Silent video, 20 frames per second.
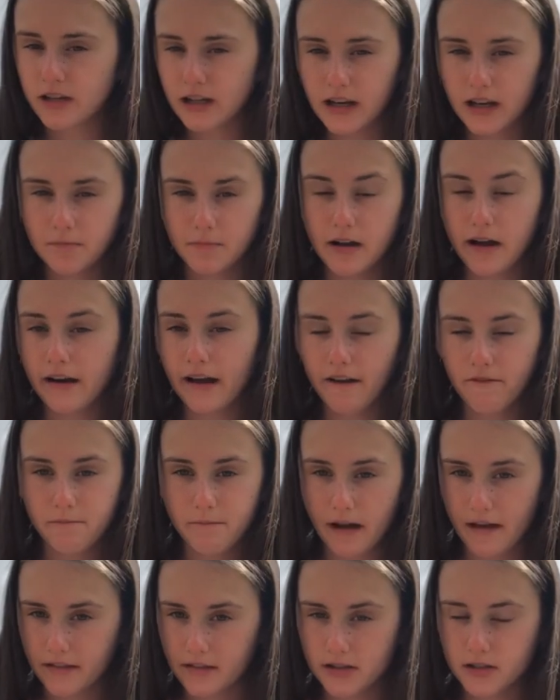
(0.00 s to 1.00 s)
You need to be able to
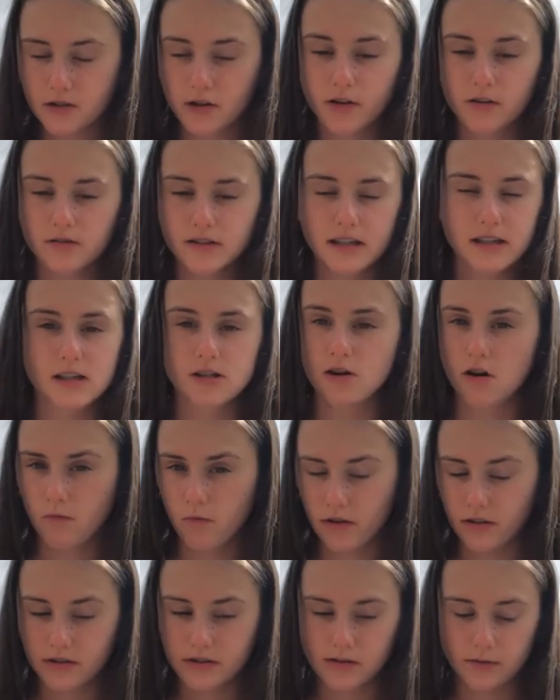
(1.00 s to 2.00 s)
have balance or else it's not
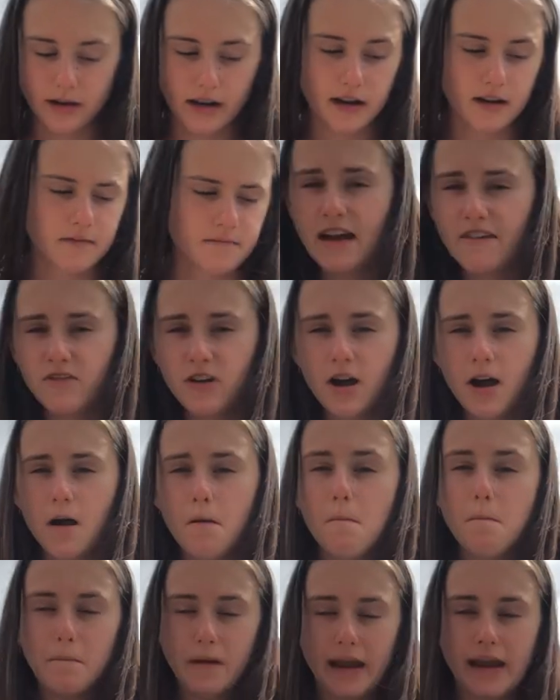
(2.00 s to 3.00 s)
worth doing. Never
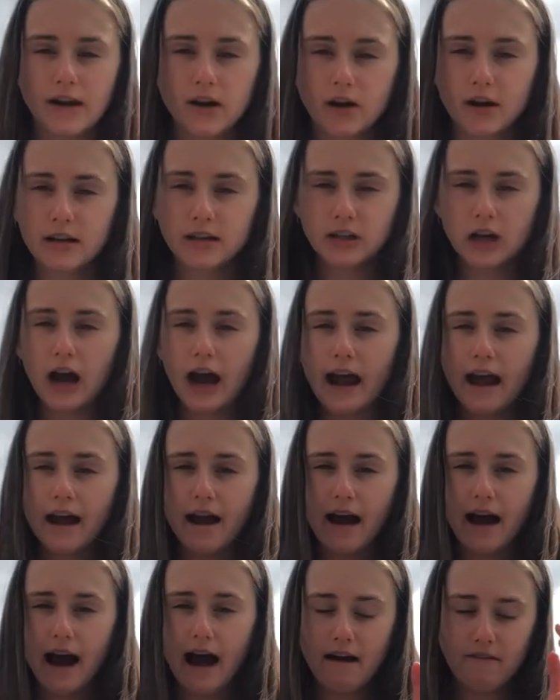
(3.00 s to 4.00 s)
been on a
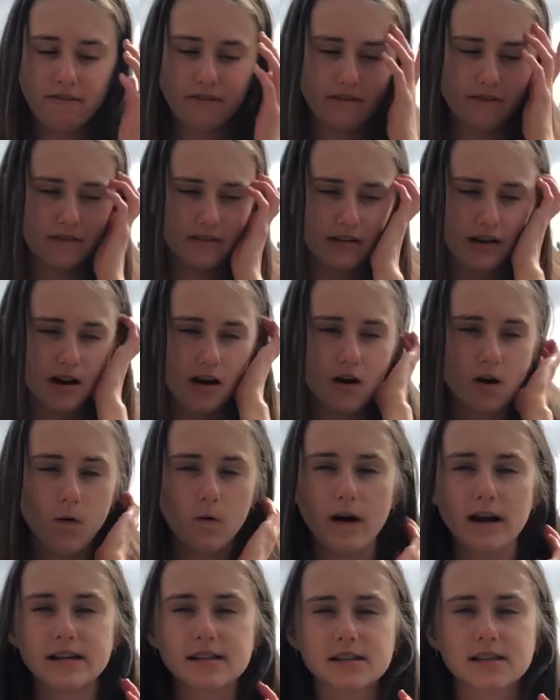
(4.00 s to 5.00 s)
diet. I've
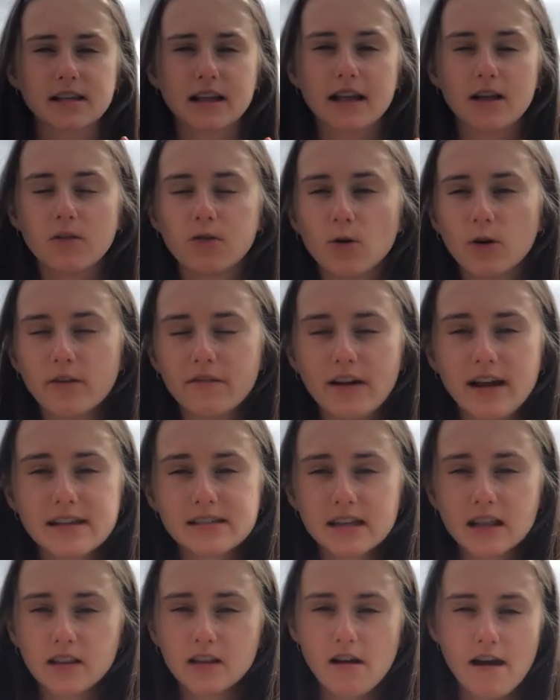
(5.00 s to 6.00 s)
always thought of it
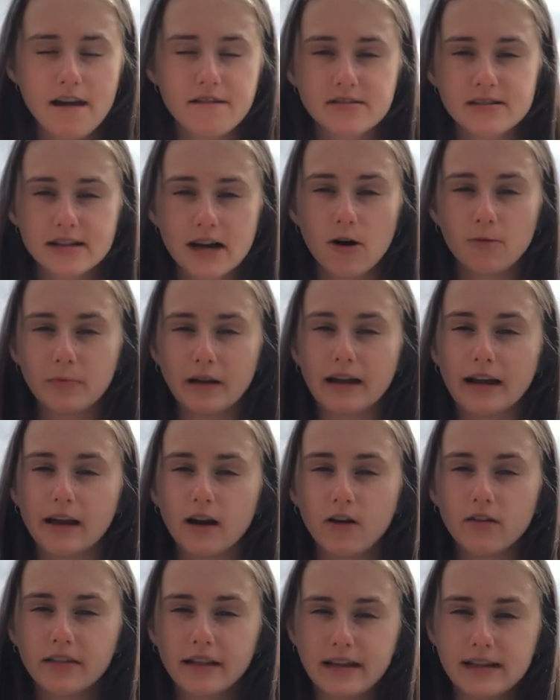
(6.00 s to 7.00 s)
as a lifestyle. Being
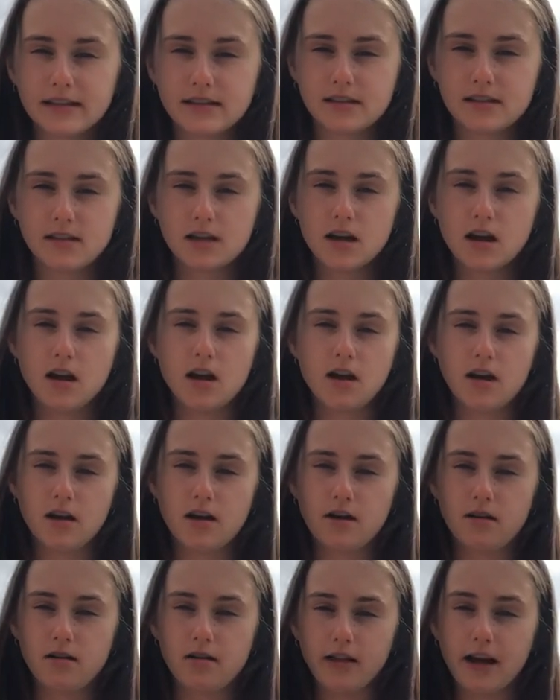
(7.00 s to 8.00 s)
healthy is
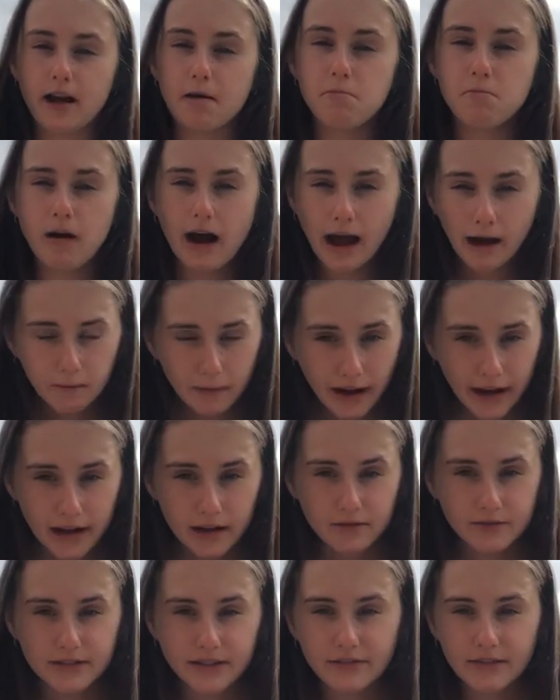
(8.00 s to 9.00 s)
like my way
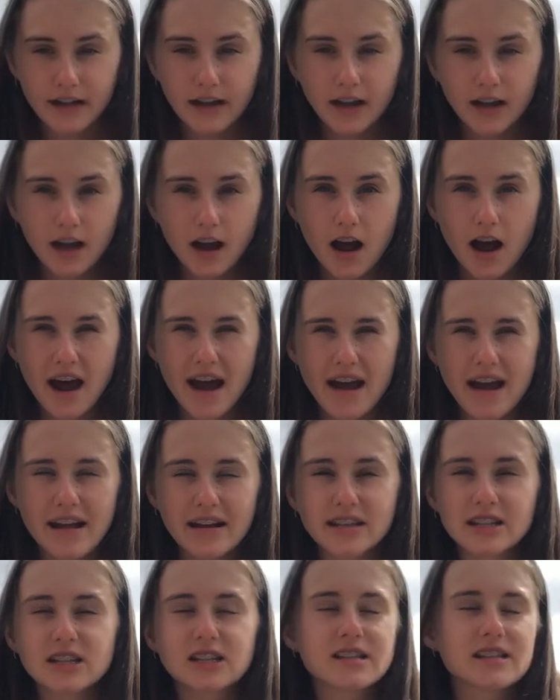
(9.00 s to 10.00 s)
of living.
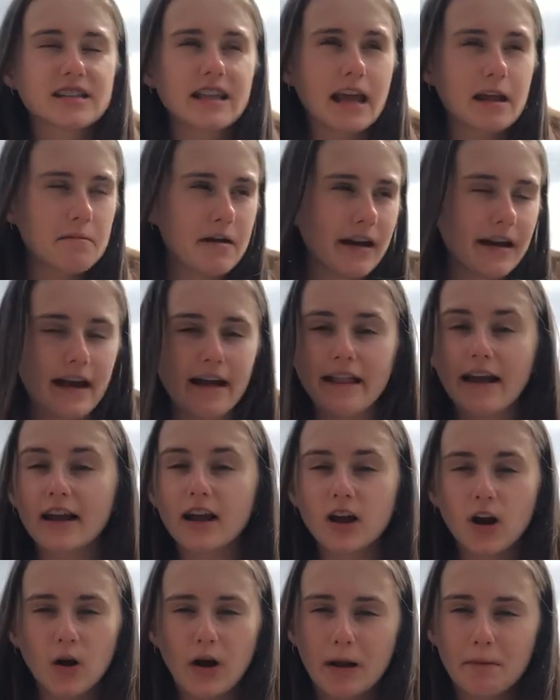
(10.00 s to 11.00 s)
And just think about now,
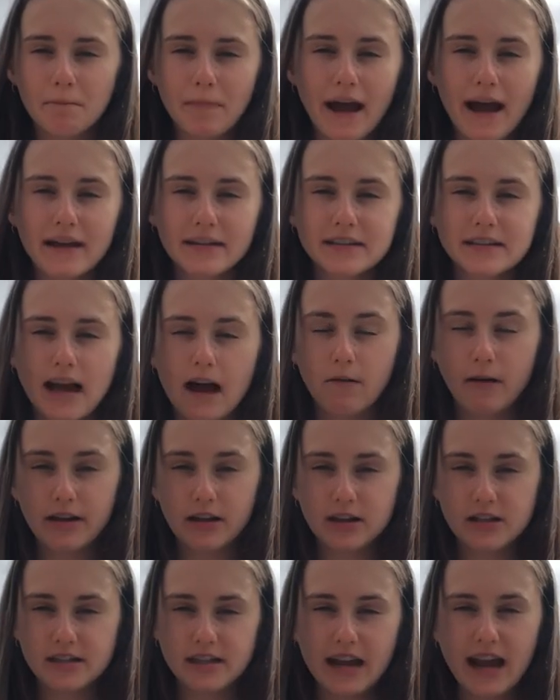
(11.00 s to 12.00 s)
like going back to how I
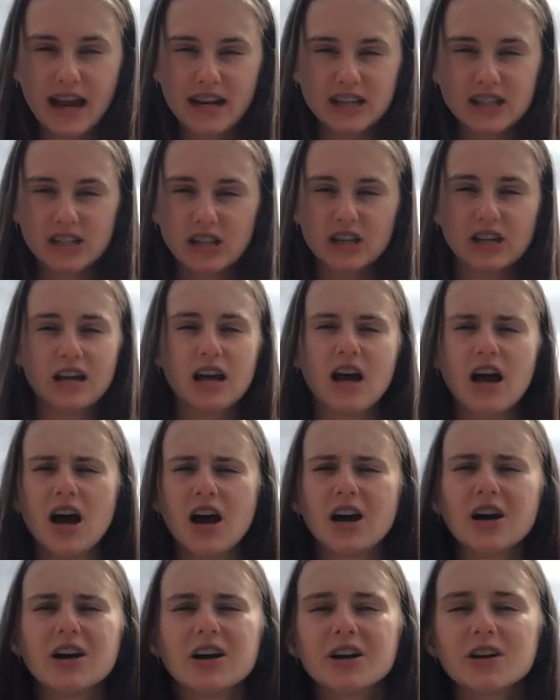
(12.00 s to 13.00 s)
used to, I just
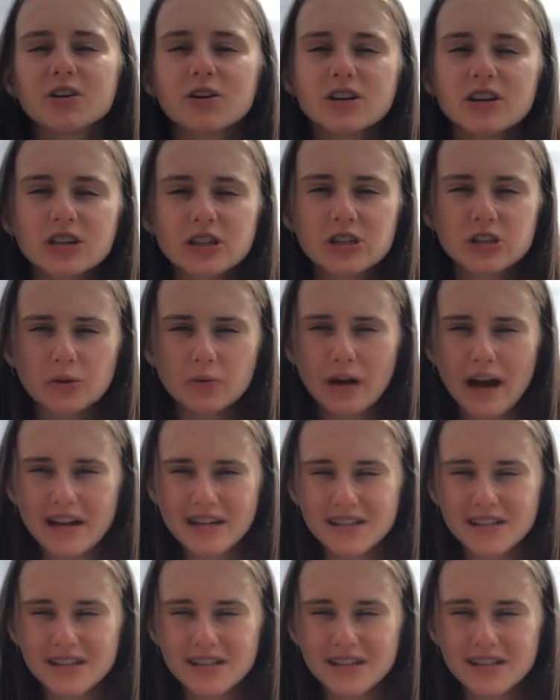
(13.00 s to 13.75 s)
couldn't do it.